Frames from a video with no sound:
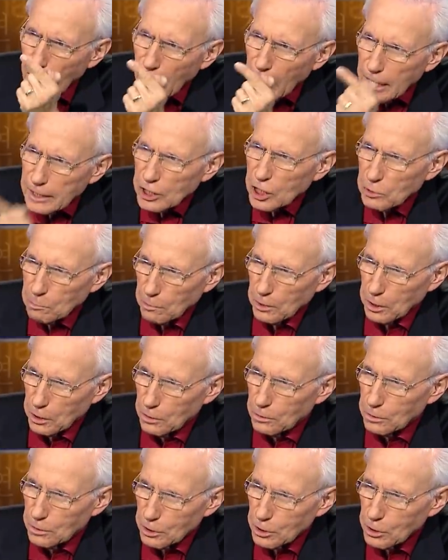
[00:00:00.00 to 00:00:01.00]

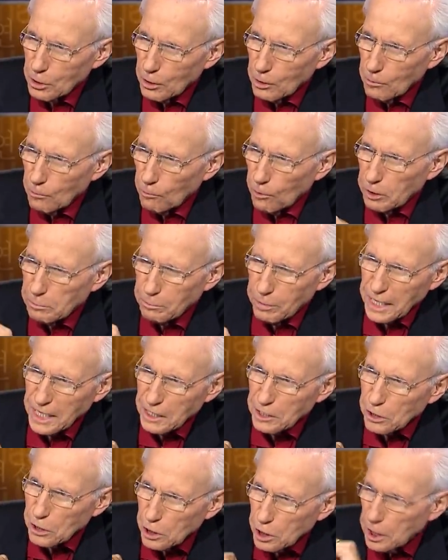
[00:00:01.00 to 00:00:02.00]
hospitals would
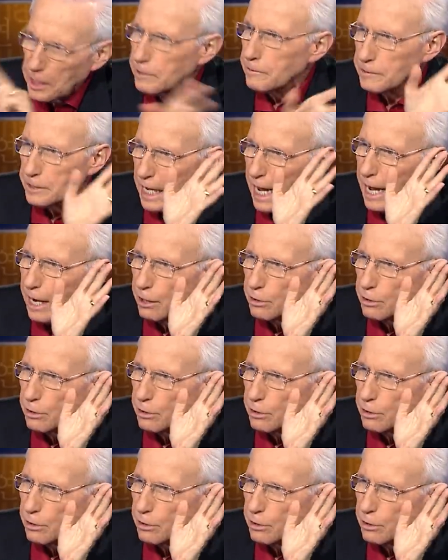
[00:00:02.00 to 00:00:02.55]
be cleared